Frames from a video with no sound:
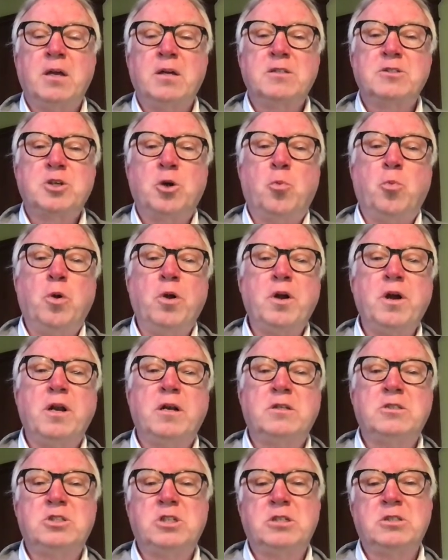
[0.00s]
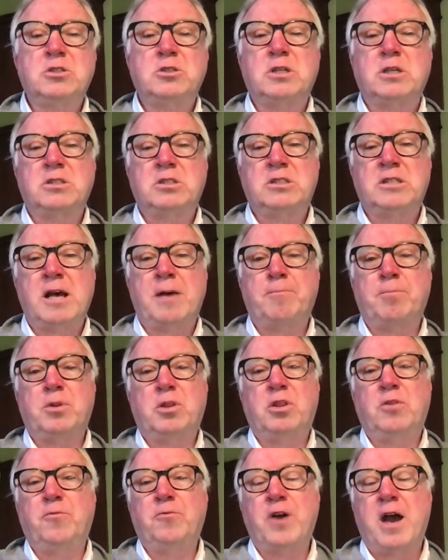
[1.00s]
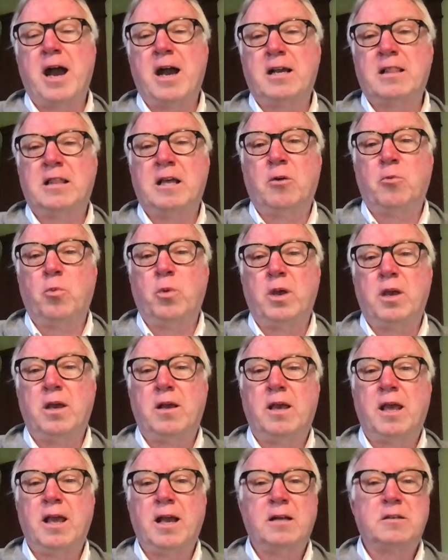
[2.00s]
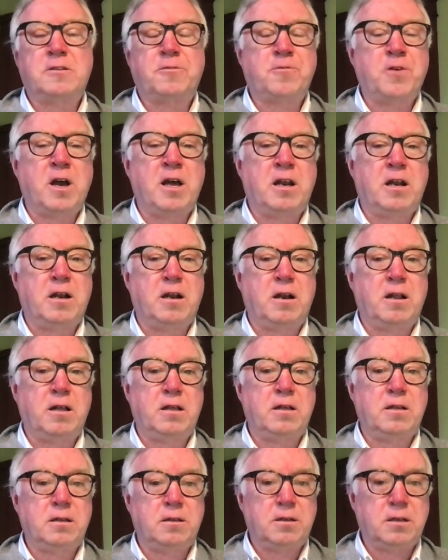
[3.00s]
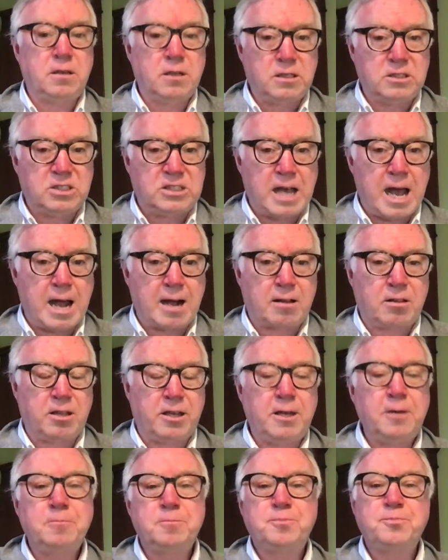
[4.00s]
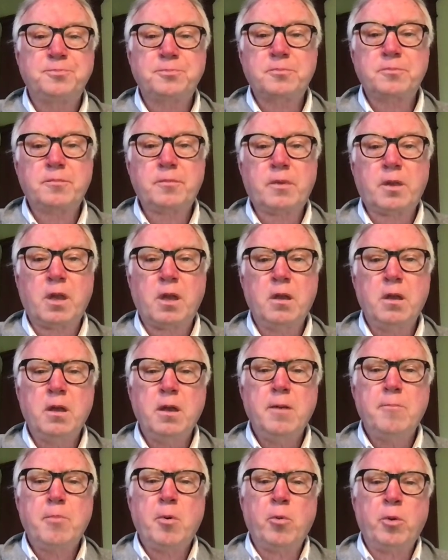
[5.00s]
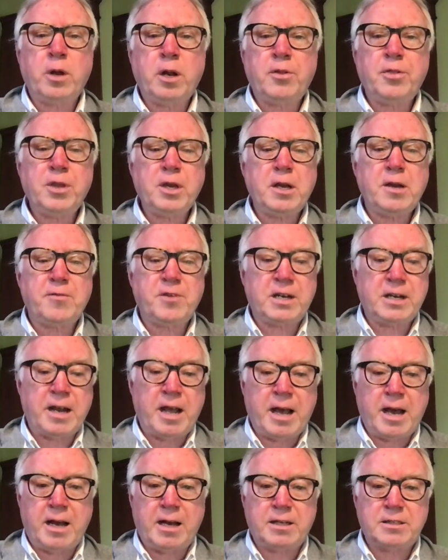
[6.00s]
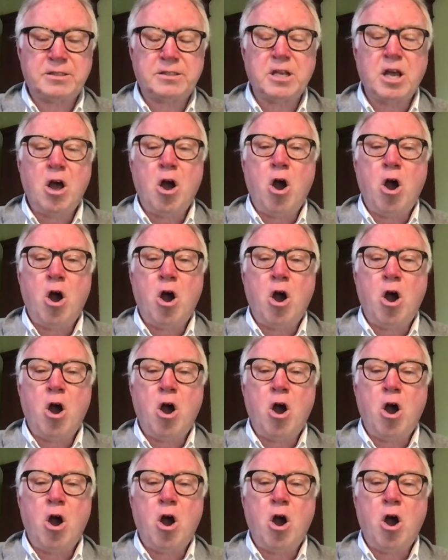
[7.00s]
So we're going to just accept the fact that we can't define it exactly, but we're going to think of it as